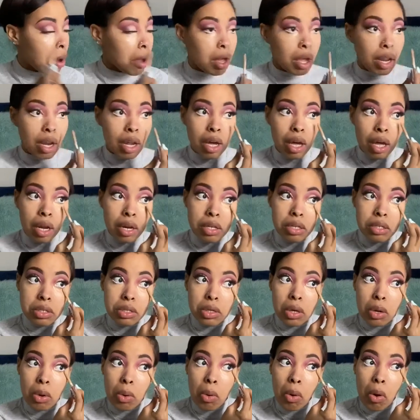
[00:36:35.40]
I kind of just
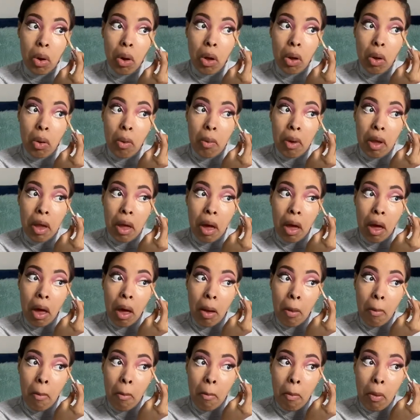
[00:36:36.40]
go all the way
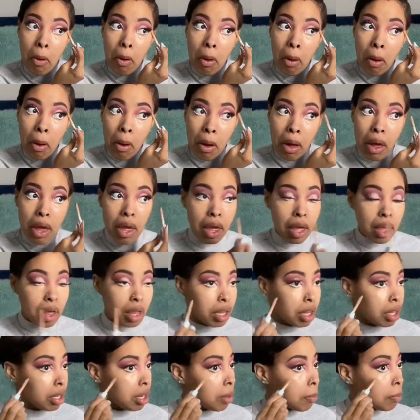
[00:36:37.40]
up and
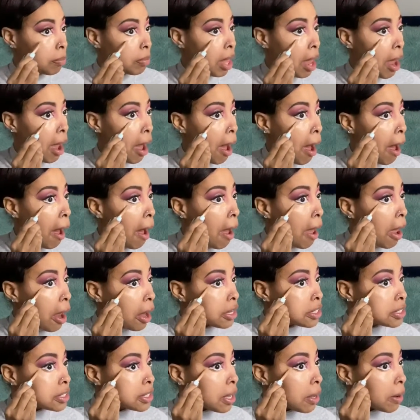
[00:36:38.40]
clean up that
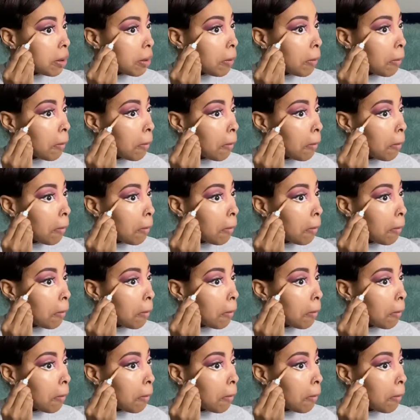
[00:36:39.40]
eyeshadow.